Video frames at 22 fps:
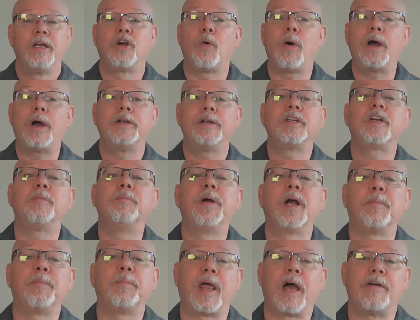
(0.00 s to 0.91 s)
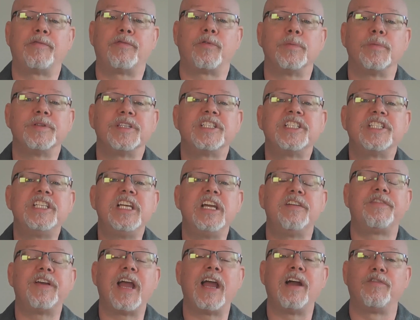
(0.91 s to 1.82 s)
go out and compare platforms. See
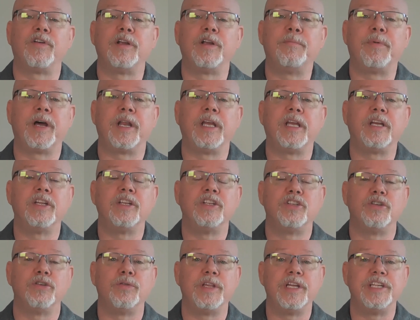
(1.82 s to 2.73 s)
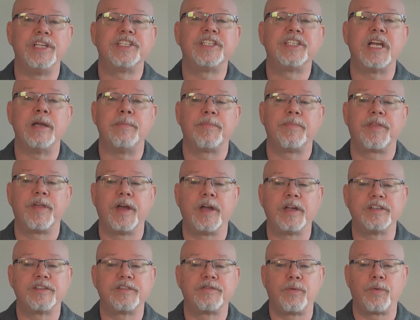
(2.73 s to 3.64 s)
if everybody can do these same
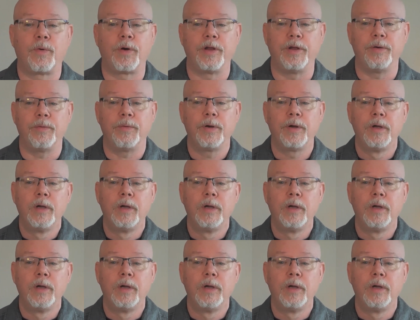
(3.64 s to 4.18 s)
things for you.